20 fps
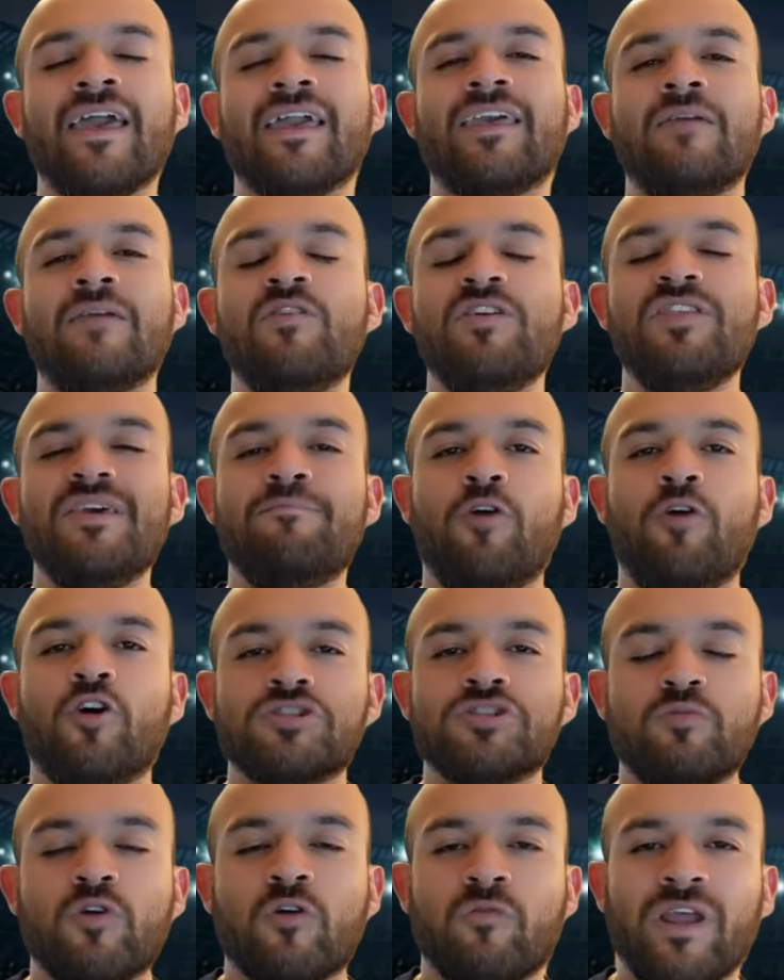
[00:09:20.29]
Give me the
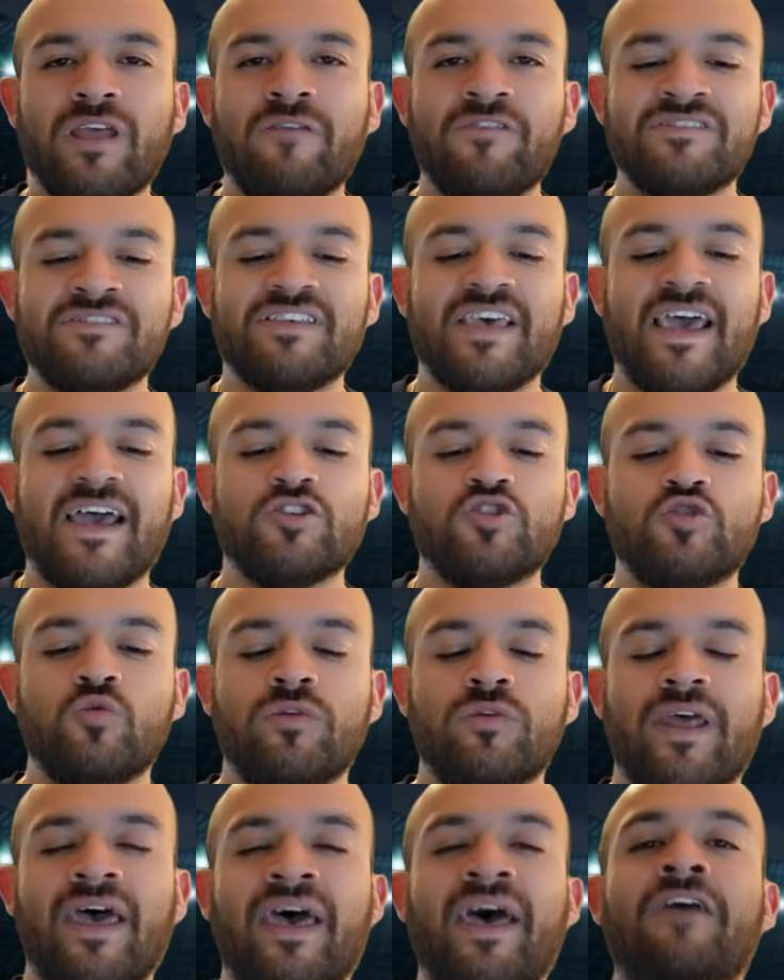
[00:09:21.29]
Baltimore Ravens at
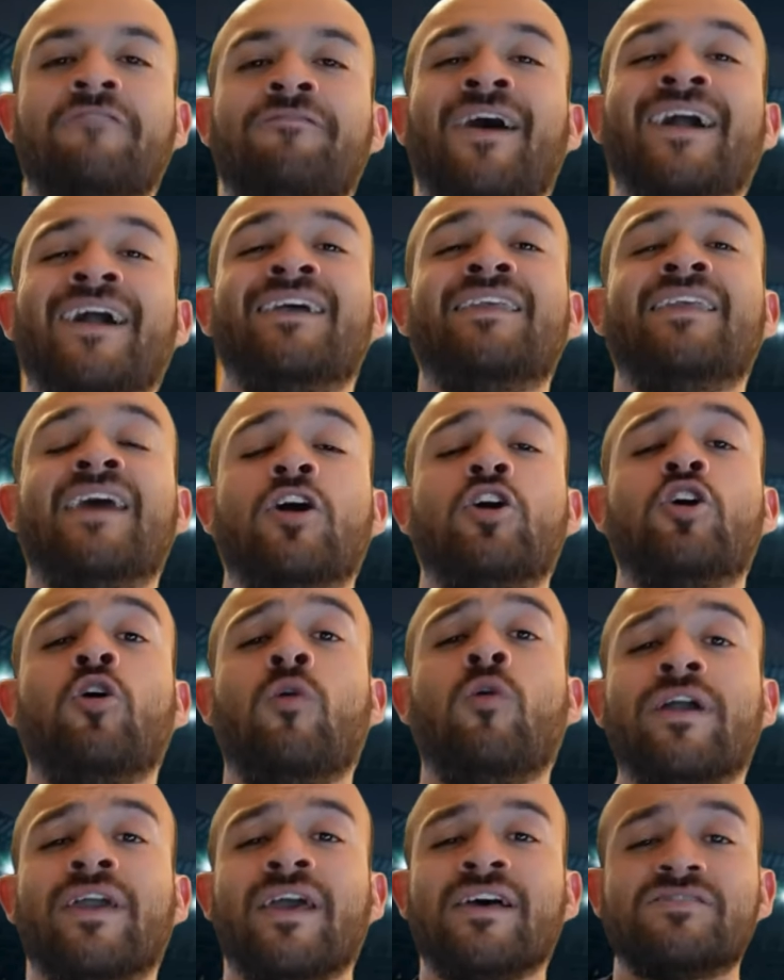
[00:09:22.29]
2.5. I cannot
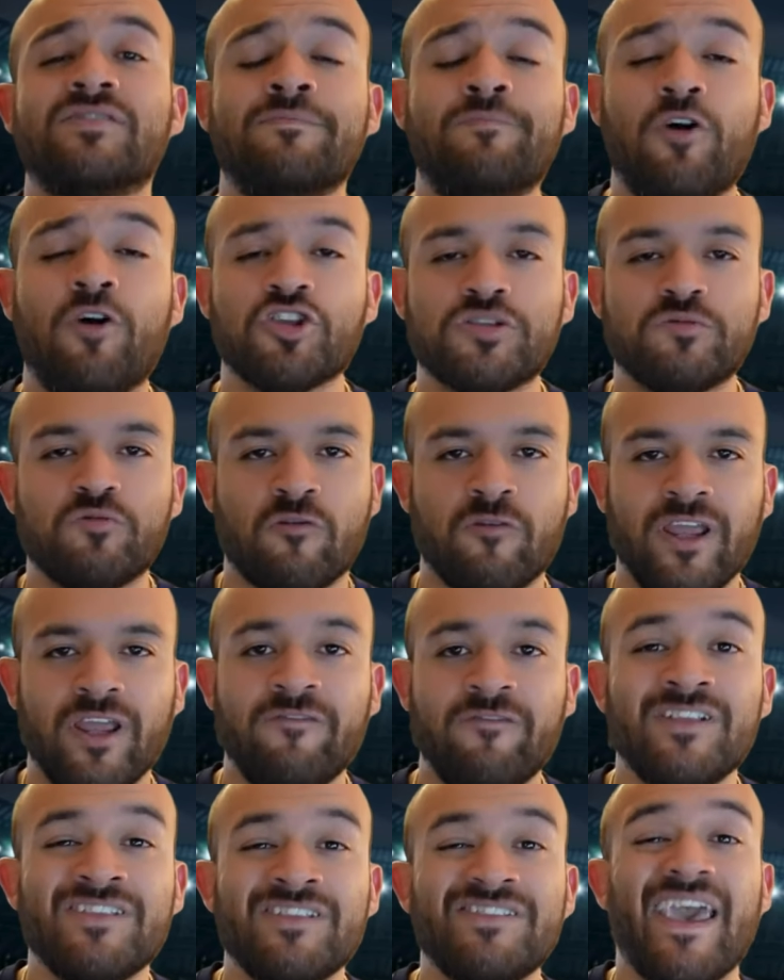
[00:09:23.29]
go against the Baltimore
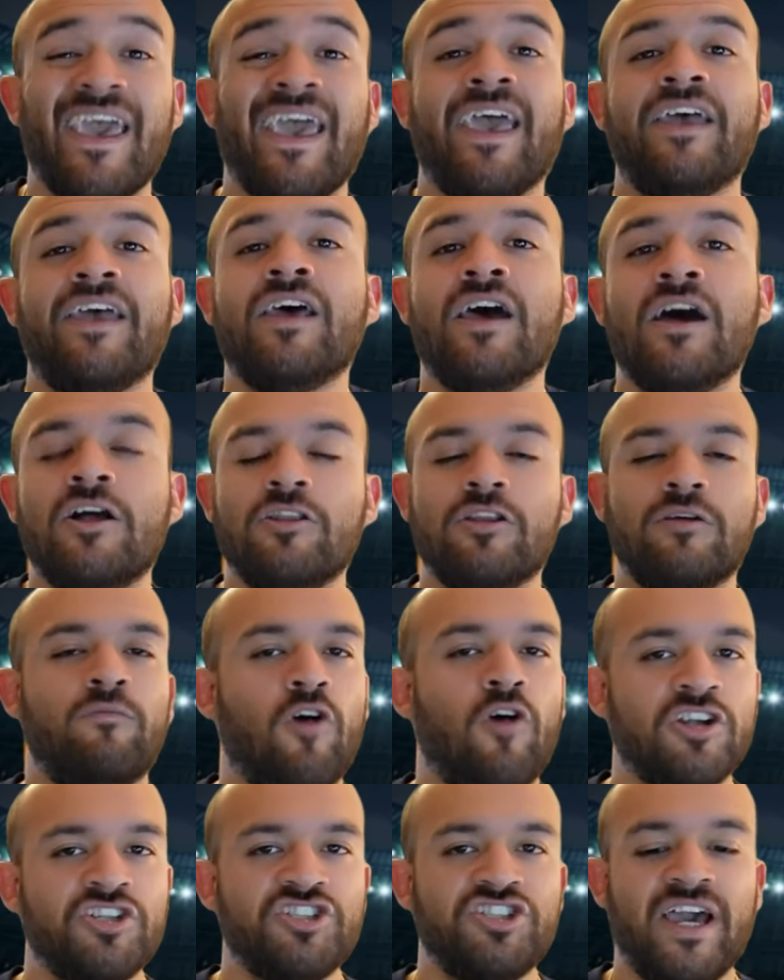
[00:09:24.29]
Ravens and
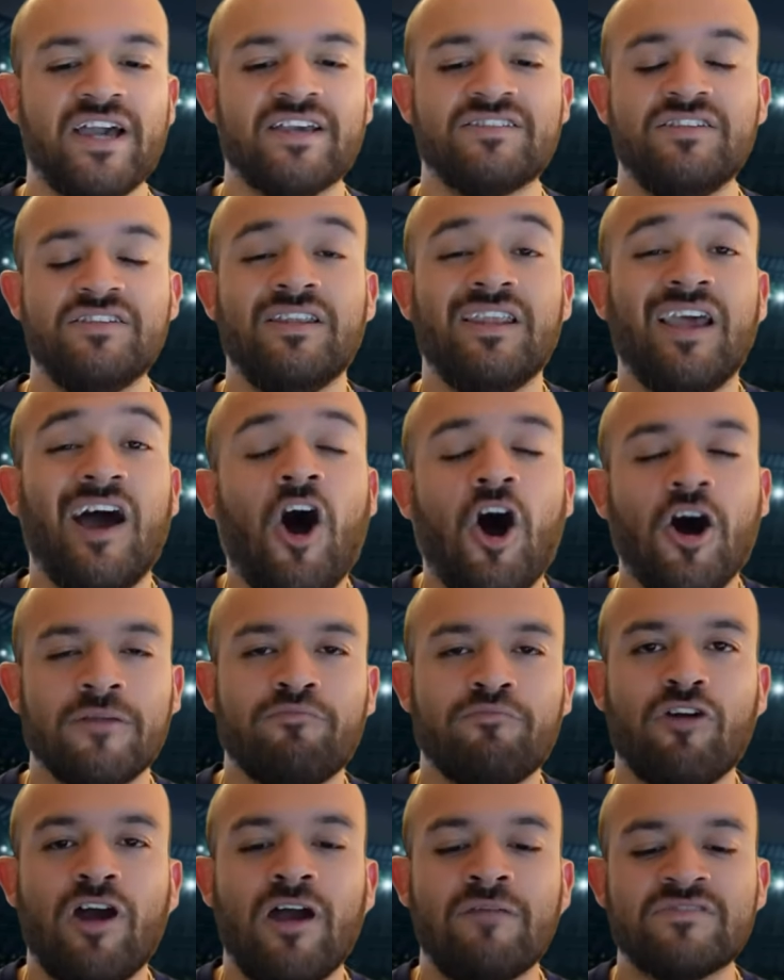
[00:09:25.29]
Lamar Jackson on
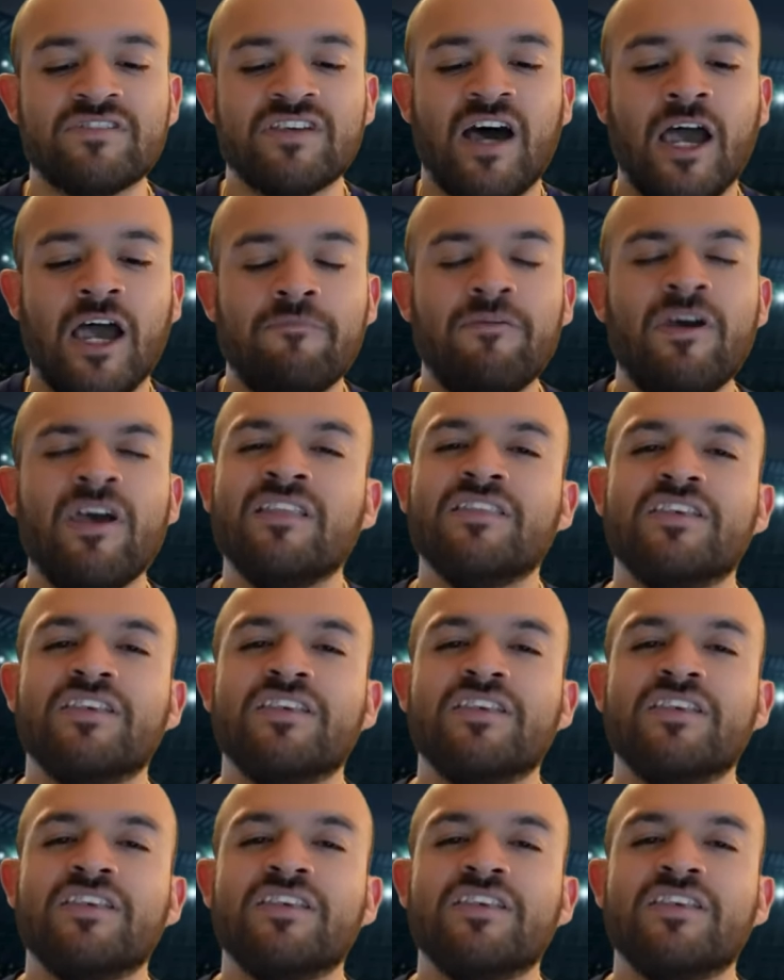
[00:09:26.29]
primetime.